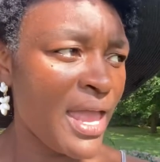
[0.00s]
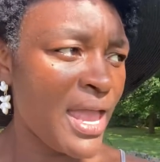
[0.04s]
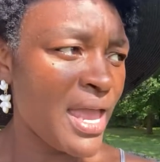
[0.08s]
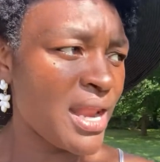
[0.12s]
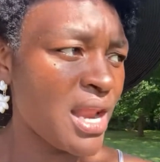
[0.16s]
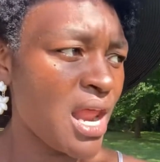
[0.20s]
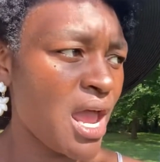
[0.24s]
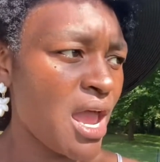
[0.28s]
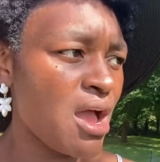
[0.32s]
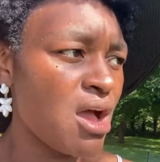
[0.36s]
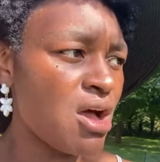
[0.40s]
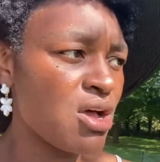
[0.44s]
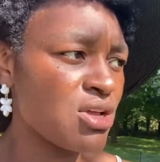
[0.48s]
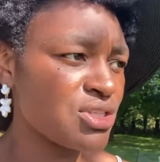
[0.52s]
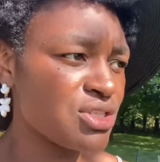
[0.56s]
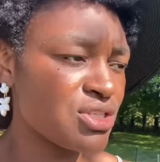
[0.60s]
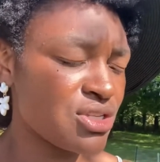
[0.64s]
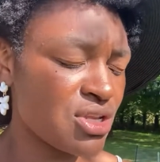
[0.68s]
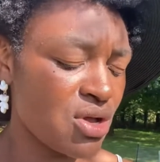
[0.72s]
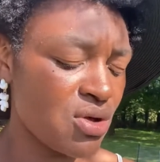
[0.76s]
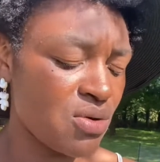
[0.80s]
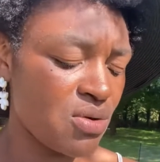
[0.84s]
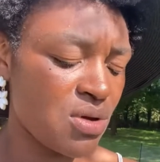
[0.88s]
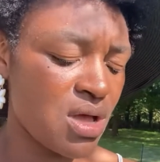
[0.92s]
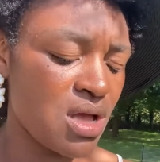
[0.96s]
And I
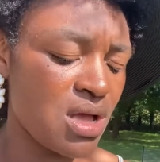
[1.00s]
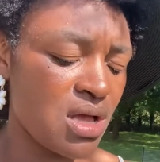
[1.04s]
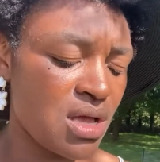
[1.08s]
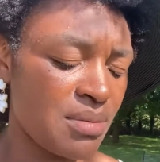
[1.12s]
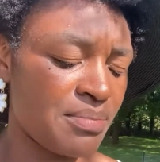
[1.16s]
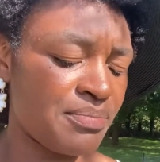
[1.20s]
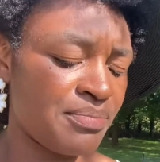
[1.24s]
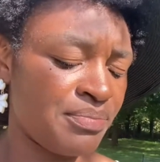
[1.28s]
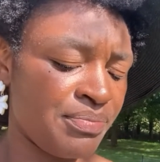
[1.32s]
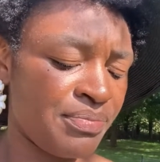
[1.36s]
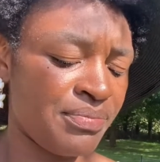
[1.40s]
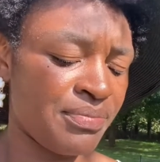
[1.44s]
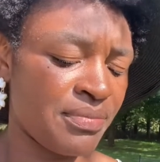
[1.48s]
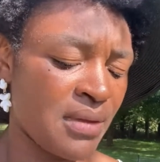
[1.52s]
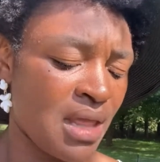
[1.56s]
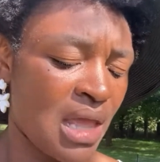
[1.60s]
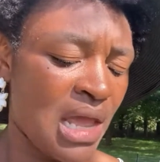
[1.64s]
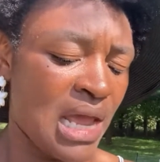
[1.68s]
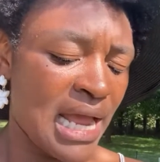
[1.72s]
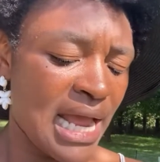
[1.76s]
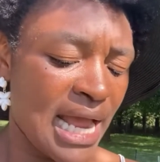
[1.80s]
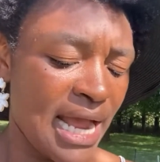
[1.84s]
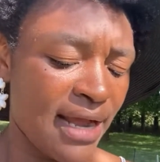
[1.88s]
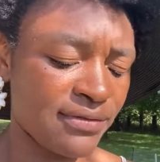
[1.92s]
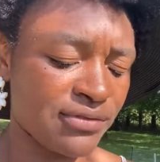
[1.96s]
also,
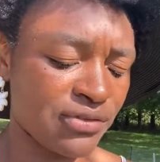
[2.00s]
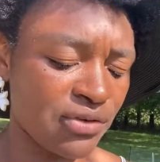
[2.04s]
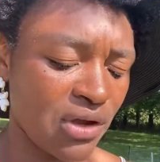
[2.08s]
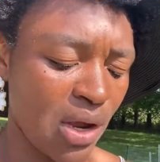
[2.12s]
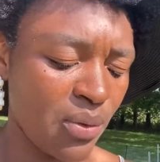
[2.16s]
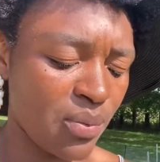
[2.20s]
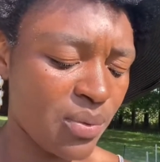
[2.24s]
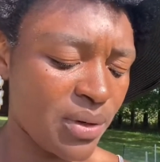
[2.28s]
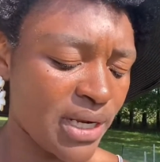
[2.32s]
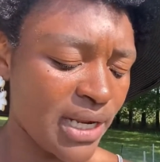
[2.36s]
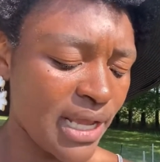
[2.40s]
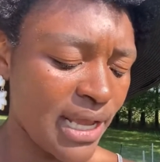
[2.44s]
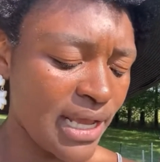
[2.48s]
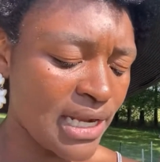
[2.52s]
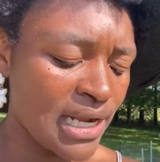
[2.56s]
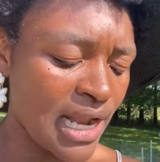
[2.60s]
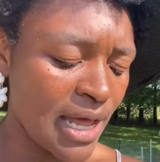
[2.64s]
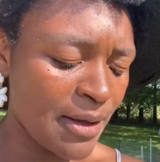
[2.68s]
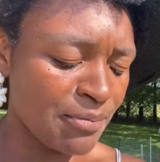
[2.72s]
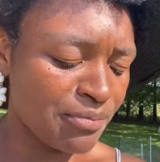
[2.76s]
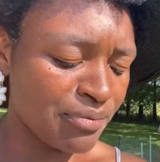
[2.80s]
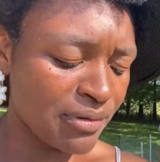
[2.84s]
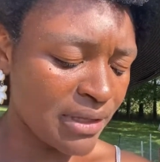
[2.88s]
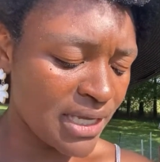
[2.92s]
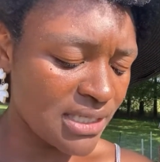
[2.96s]
after I went ahead and
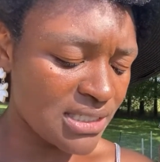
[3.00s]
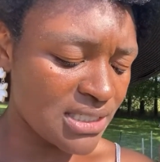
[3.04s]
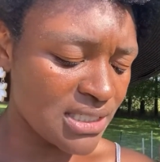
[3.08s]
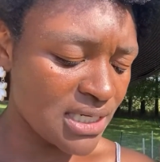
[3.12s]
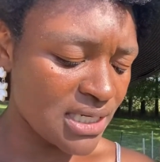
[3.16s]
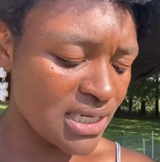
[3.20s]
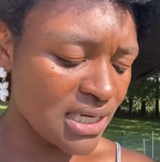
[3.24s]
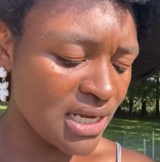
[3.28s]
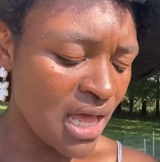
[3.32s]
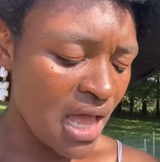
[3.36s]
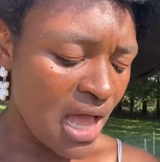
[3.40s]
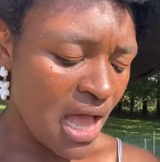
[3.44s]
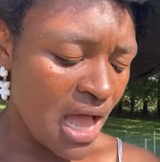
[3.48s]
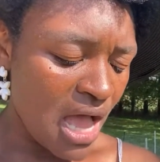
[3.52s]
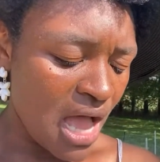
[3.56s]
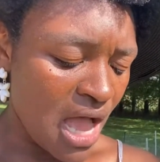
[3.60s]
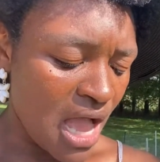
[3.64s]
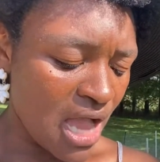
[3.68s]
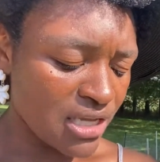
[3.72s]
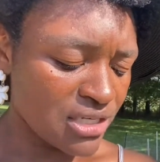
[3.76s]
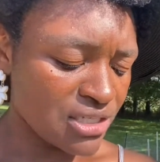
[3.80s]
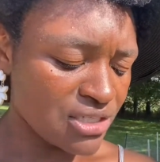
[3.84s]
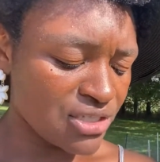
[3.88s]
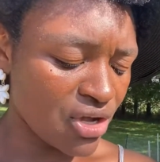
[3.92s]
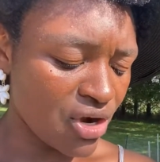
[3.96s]
I planted it,
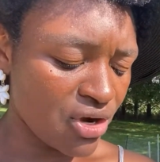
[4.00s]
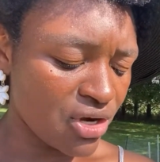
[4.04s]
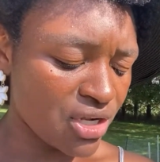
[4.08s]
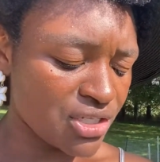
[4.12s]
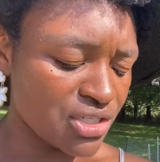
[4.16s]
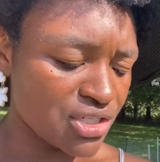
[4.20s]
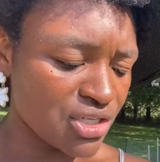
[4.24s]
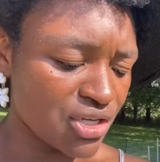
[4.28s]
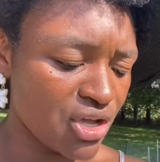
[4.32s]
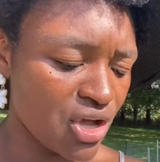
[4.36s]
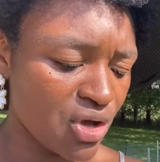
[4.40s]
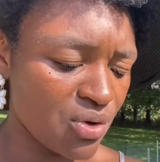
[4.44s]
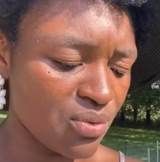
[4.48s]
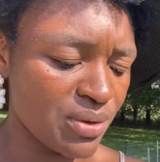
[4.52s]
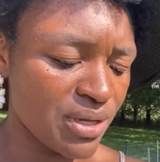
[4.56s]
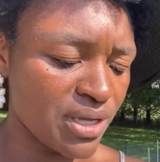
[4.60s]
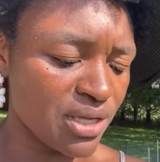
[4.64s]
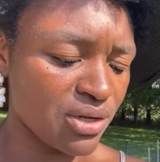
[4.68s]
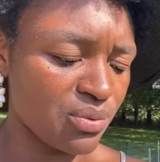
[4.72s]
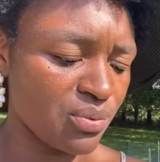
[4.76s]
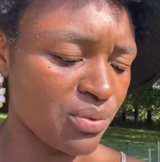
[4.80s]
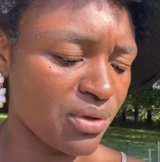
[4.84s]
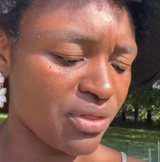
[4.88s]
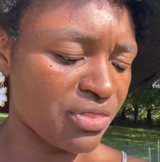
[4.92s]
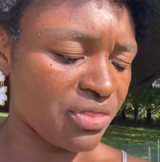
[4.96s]
I started to go
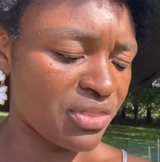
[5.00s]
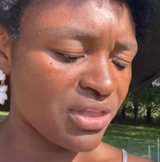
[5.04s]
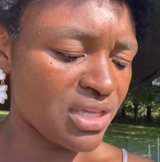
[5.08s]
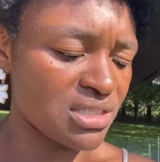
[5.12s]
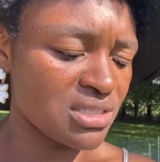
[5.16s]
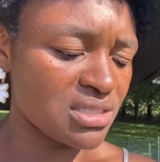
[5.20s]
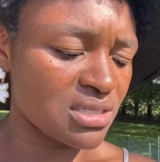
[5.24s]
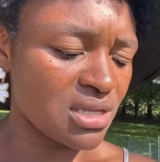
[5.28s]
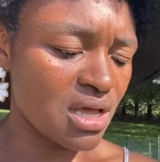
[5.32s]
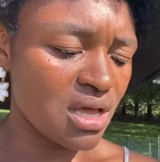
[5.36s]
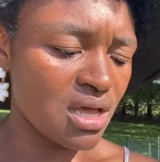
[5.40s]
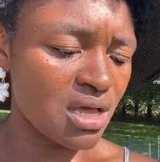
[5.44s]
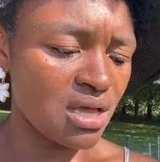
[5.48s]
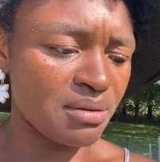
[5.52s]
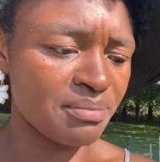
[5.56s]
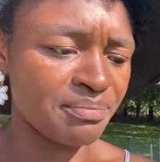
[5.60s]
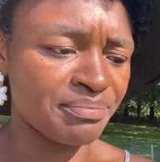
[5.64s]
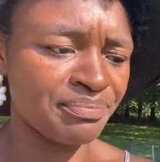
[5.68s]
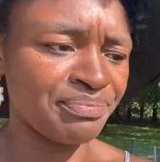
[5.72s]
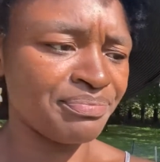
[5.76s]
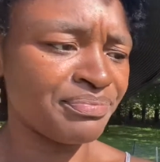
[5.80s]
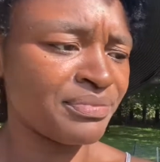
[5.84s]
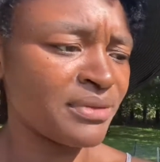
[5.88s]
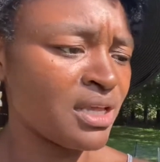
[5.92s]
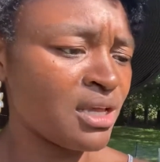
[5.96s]
in with this
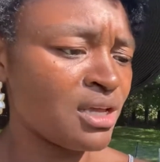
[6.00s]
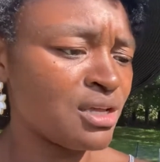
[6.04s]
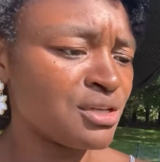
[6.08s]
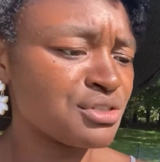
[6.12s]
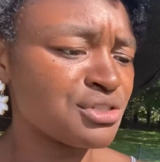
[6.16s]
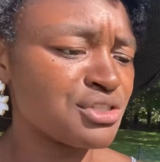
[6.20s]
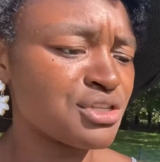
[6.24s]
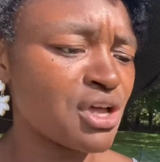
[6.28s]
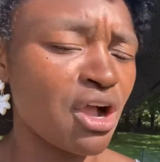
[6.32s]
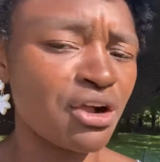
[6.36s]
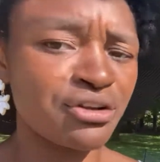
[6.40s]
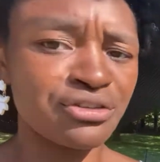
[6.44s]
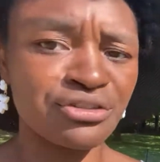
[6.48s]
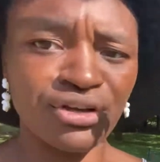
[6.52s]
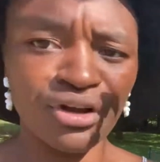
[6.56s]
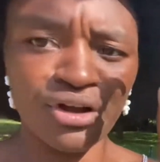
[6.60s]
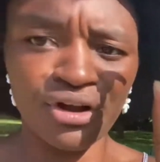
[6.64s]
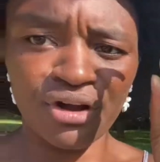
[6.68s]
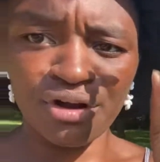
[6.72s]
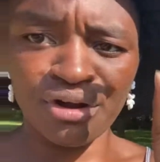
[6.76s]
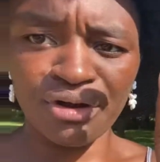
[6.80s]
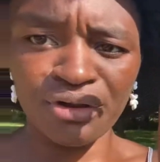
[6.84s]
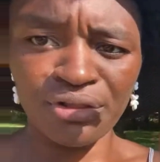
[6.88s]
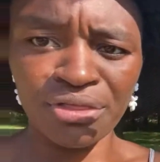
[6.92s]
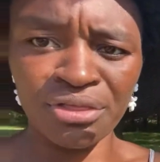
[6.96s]
Dr.
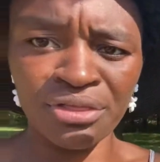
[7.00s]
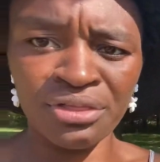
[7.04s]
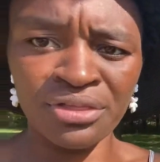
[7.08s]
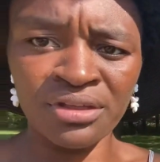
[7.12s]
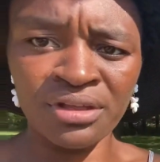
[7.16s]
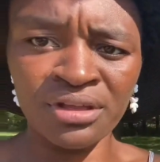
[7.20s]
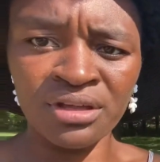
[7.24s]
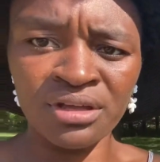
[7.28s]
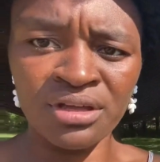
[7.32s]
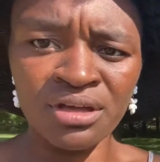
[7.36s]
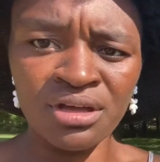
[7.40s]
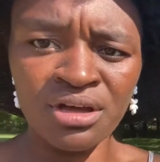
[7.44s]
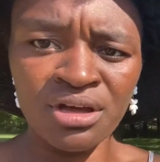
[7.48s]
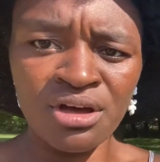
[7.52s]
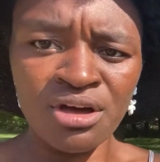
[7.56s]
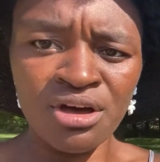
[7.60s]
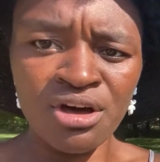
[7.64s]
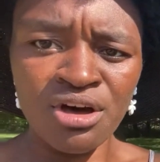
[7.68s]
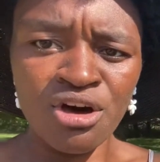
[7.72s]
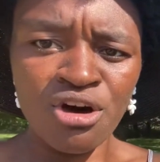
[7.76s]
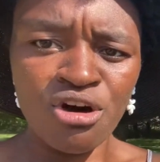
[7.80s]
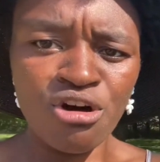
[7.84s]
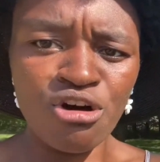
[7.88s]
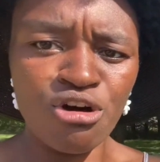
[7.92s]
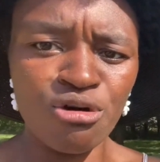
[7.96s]
Earth
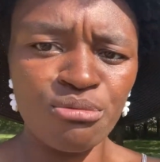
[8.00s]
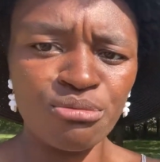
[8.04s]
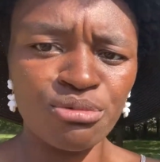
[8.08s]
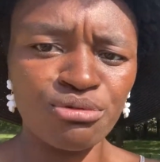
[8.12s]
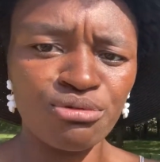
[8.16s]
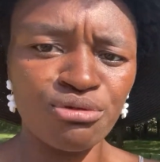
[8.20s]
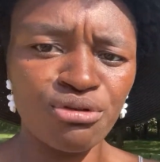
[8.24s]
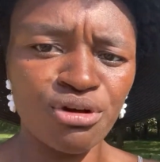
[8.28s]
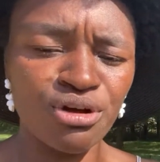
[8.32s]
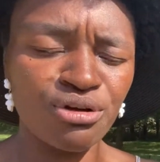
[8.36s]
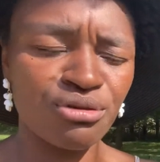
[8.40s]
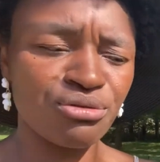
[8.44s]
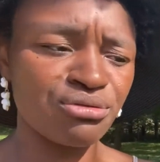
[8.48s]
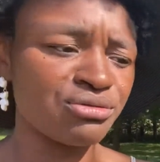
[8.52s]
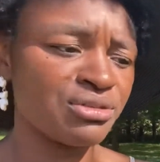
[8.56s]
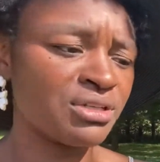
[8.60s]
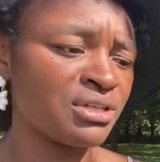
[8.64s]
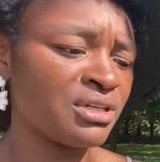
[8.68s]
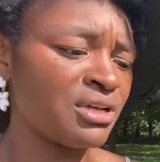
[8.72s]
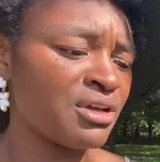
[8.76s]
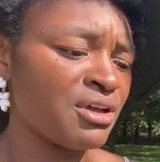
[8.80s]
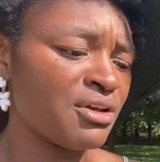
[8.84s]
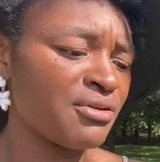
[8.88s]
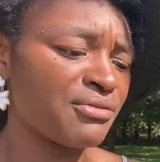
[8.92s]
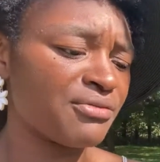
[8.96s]

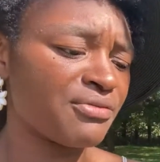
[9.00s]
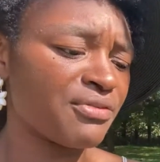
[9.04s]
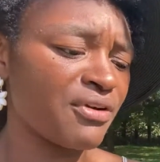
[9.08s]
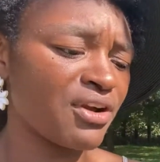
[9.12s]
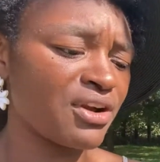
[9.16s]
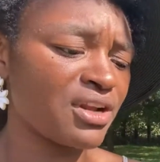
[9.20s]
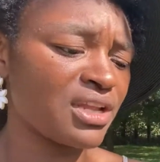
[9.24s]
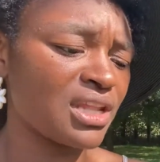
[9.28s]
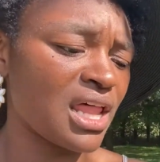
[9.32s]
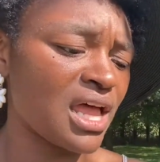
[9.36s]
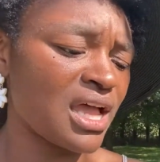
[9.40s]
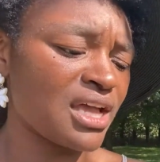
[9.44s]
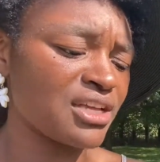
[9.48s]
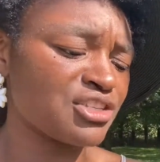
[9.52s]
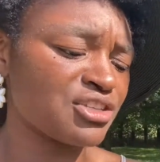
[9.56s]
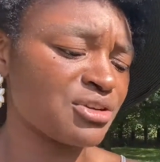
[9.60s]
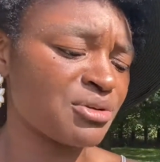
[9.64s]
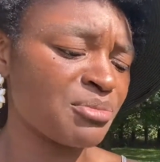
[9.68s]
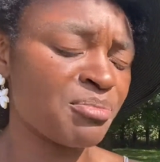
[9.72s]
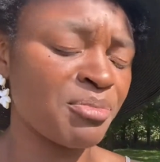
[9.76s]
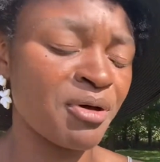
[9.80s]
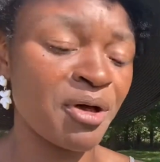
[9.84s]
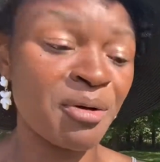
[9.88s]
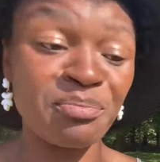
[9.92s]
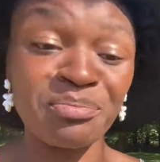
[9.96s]
homegrown
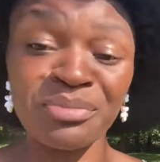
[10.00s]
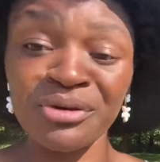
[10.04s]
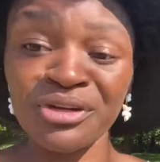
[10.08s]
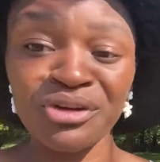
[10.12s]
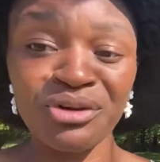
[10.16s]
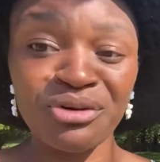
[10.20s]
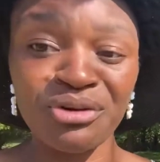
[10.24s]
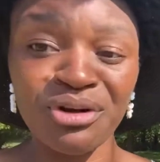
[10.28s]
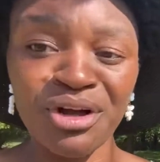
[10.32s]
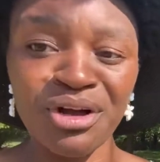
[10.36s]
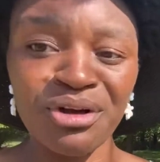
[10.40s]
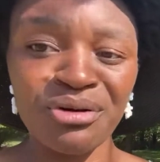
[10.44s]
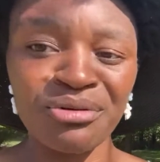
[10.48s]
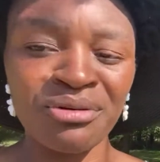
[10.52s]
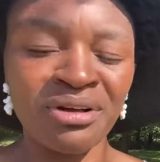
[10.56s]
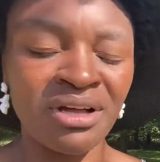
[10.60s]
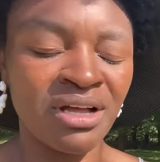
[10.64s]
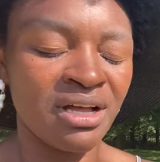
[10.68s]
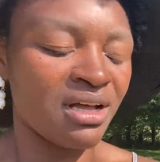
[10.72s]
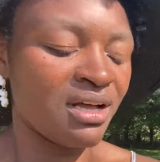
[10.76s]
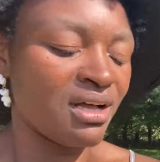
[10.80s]
fertilizer, Pump and Grow.